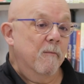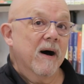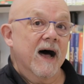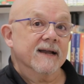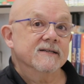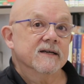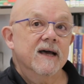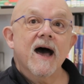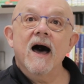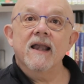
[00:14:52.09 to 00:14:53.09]
but
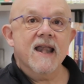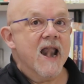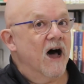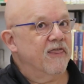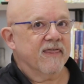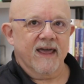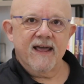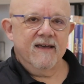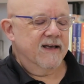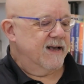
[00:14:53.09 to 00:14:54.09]

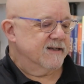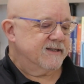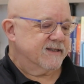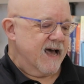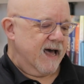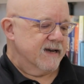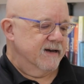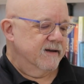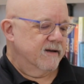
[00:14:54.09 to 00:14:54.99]
nothing is said.